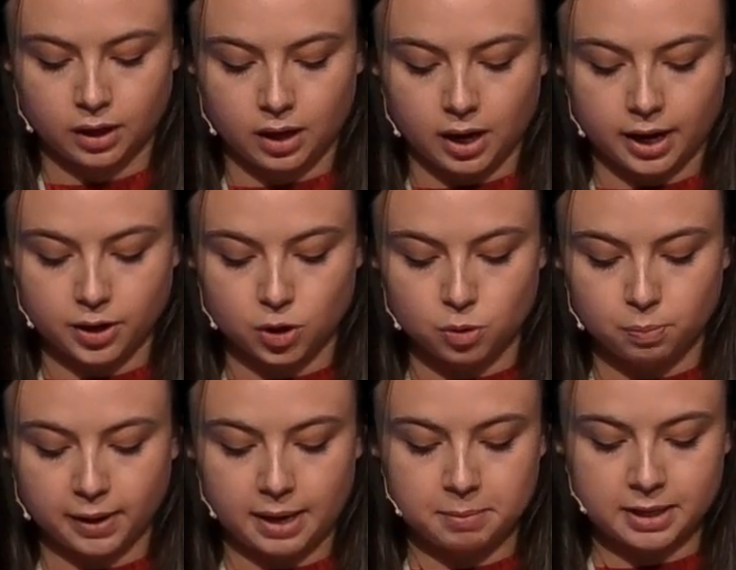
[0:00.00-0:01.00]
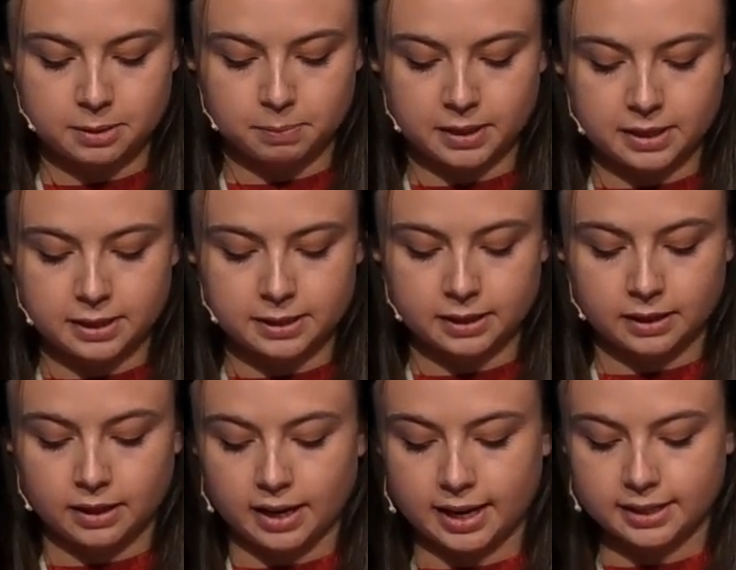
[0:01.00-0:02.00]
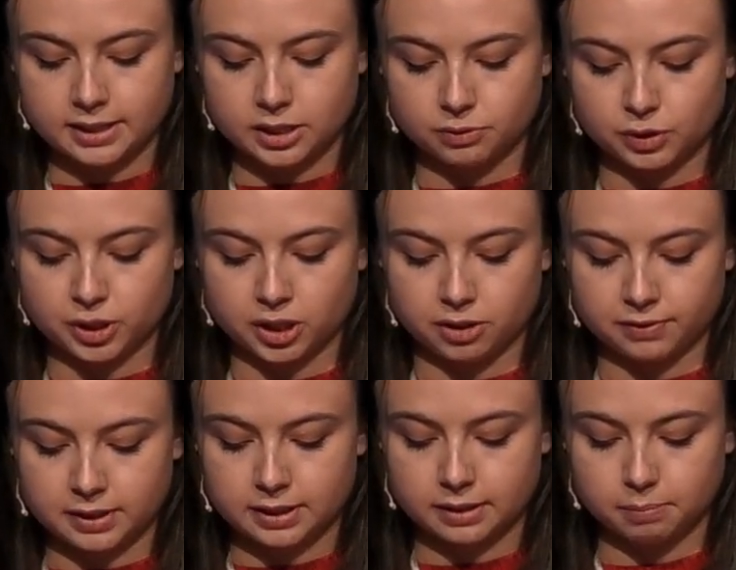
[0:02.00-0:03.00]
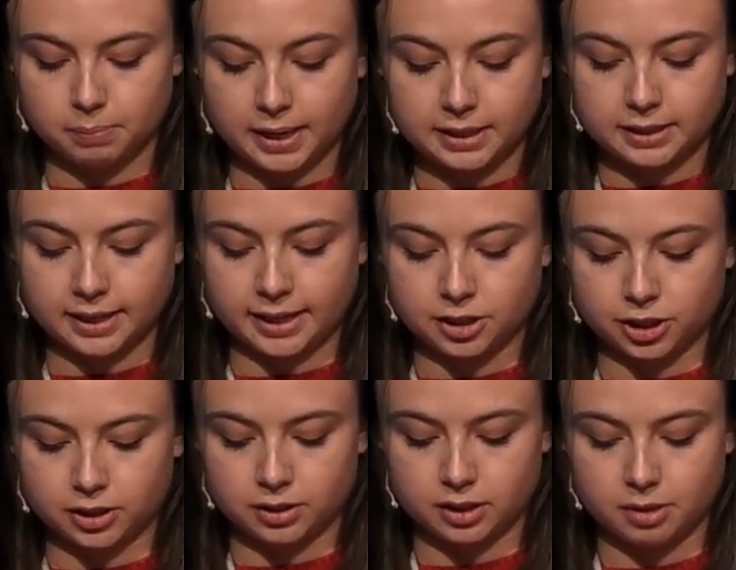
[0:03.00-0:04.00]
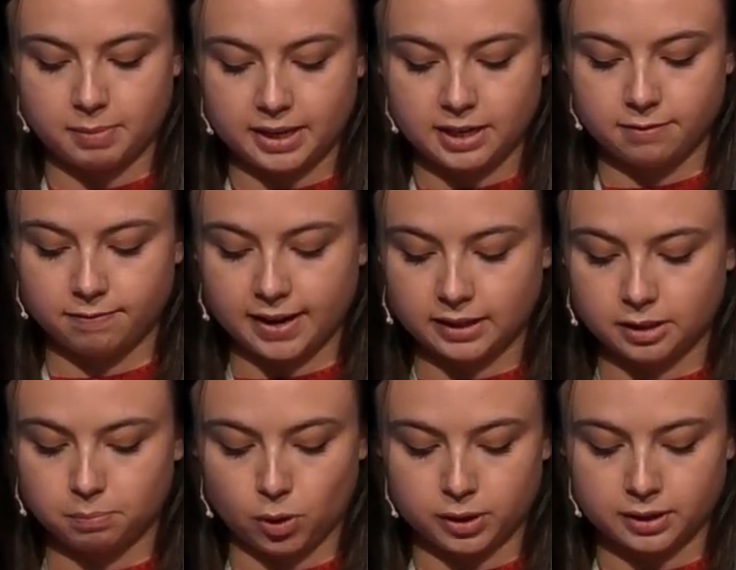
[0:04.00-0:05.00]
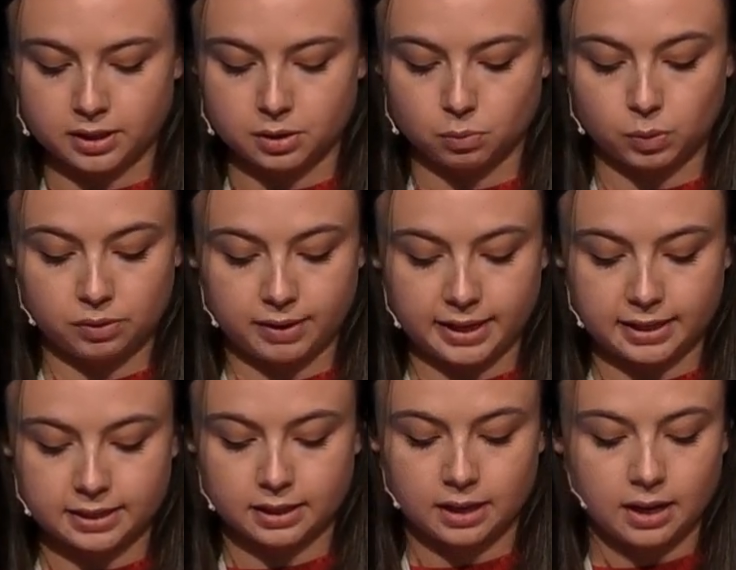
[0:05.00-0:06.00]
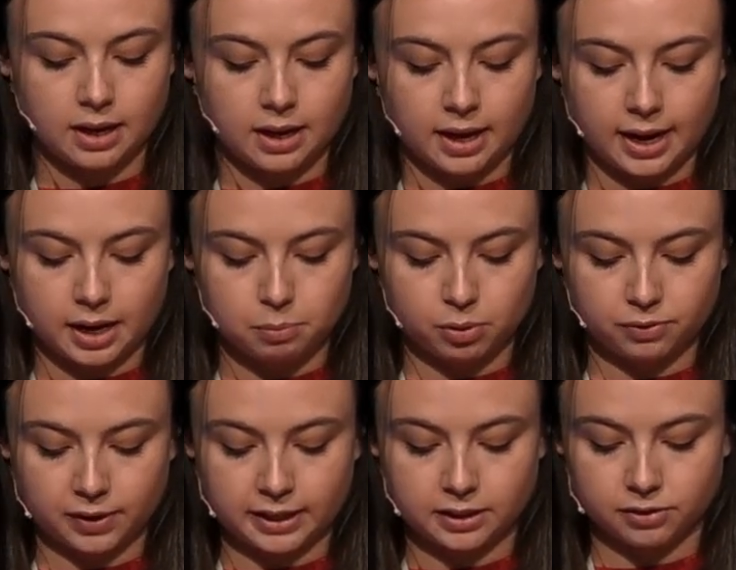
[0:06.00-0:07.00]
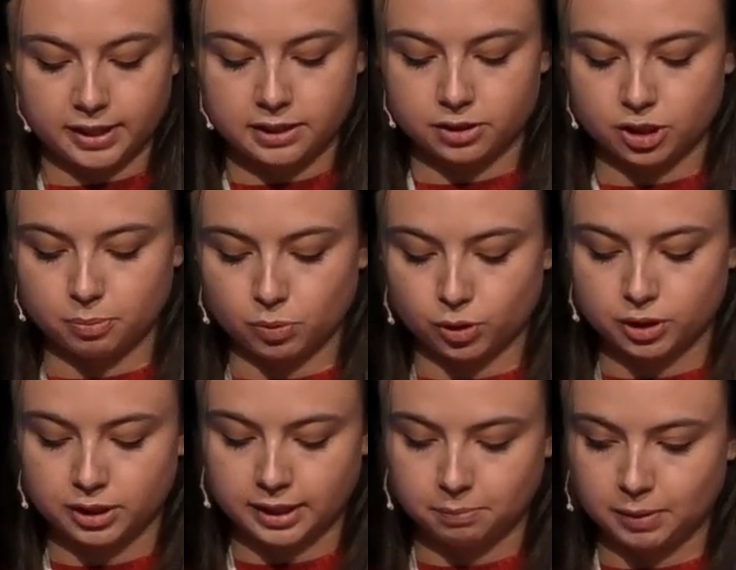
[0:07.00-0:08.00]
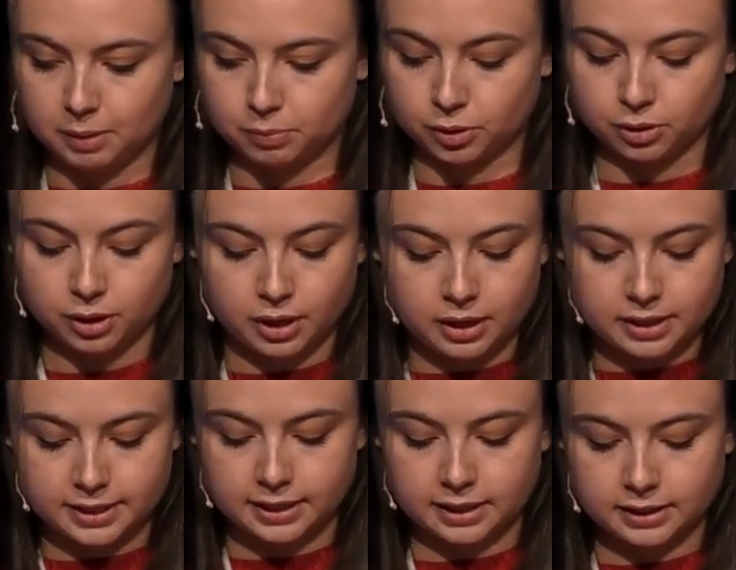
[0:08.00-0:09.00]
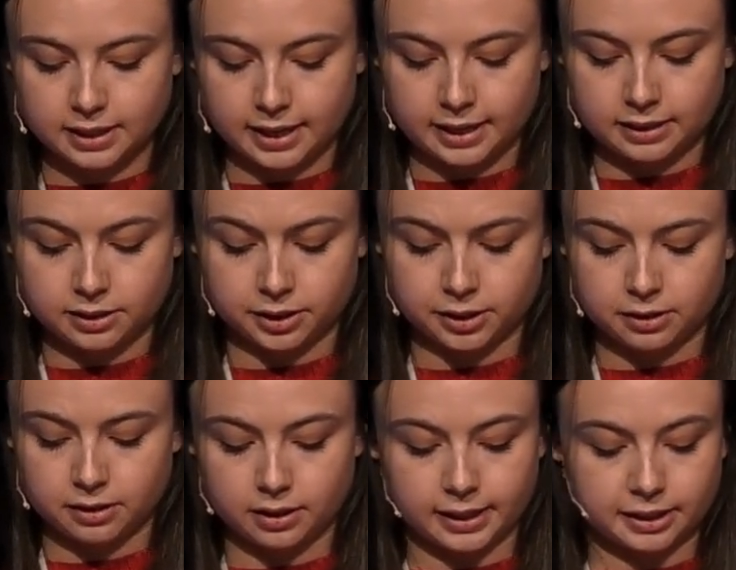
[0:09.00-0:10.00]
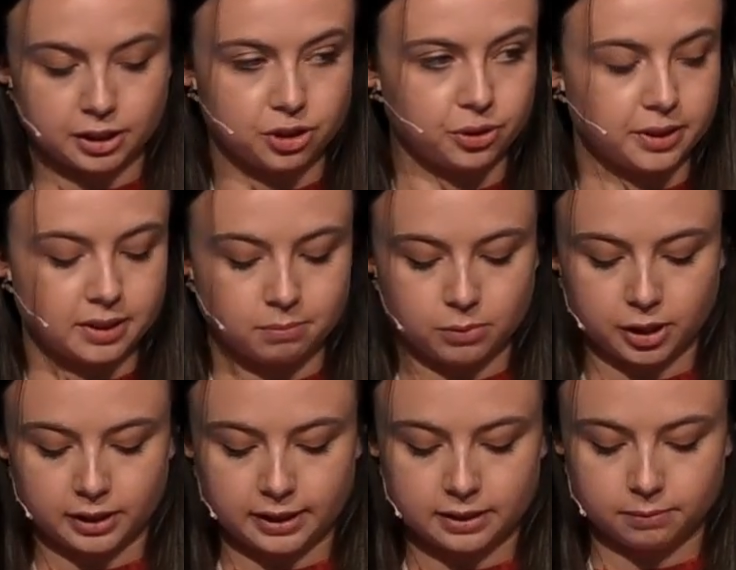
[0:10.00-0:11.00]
I hope MSPs and civil servants paid attention to the many valid points we raised and provide greater support to young people seeking to enter the agritourism market.